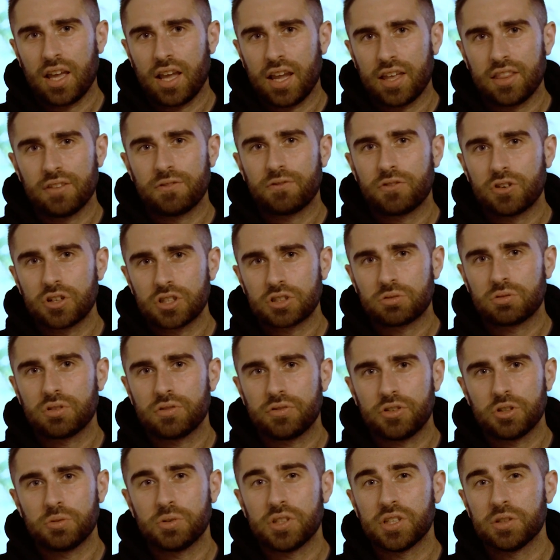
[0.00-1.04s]
And the first
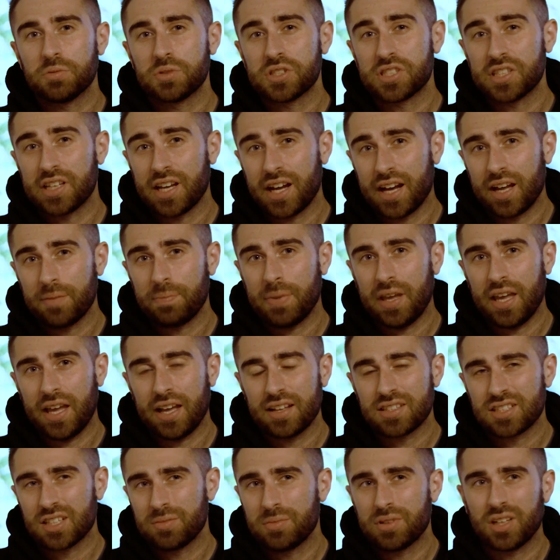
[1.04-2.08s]
review we did was the
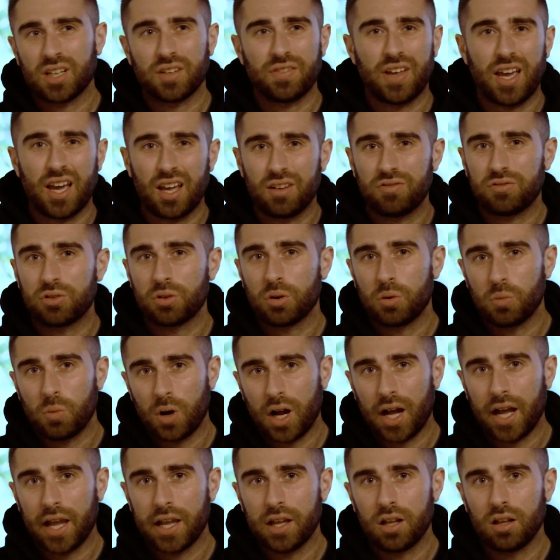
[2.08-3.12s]
iPad, something I've had for a
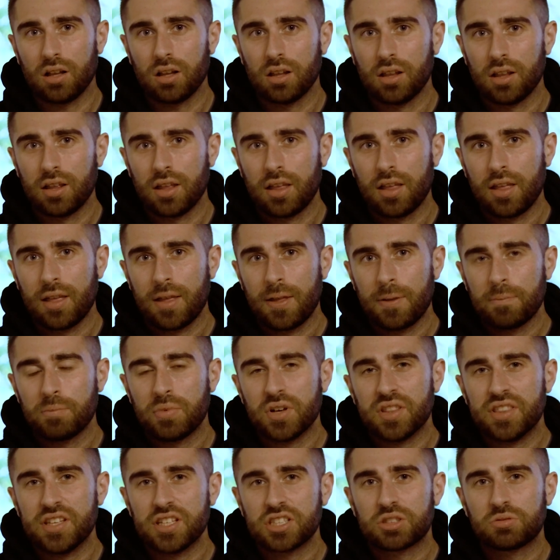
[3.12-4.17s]
while.
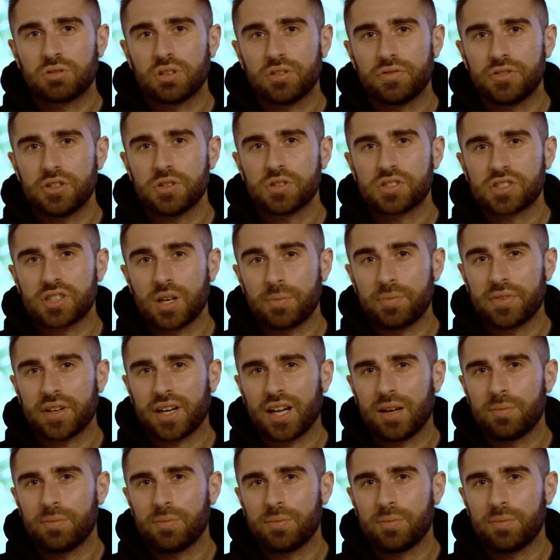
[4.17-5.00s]
But this review is something